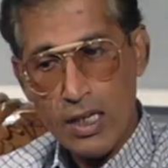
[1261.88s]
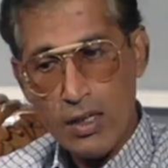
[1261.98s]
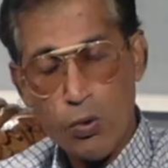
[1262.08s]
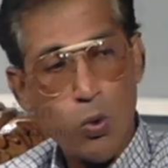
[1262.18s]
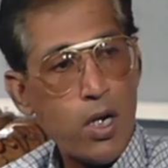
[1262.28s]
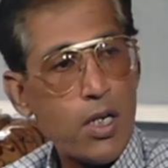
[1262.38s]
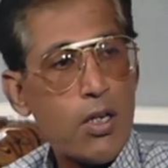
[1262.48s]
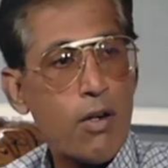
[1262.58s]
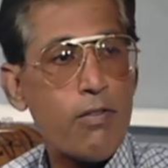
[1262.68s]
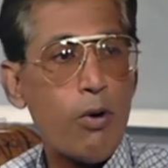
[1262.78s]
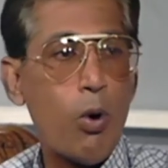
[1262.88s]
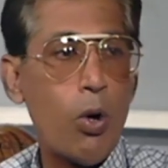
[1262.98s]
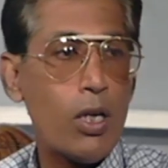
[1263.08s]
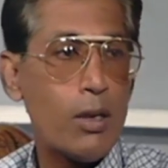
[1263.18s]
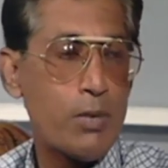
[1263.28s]
the quality of
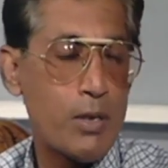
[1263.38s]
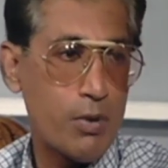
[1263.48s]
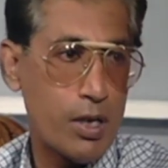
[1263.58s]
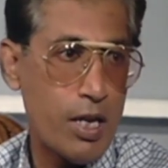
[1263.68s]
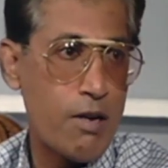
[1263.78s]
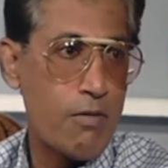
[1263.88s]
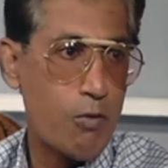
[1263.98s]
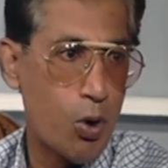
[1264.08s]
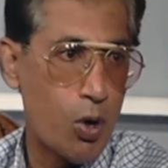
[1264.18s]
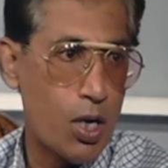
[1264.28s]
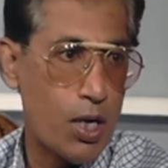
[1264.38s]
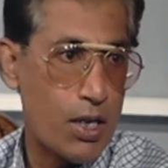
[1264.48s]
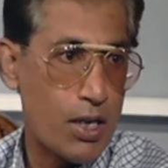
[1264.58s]
all the people involved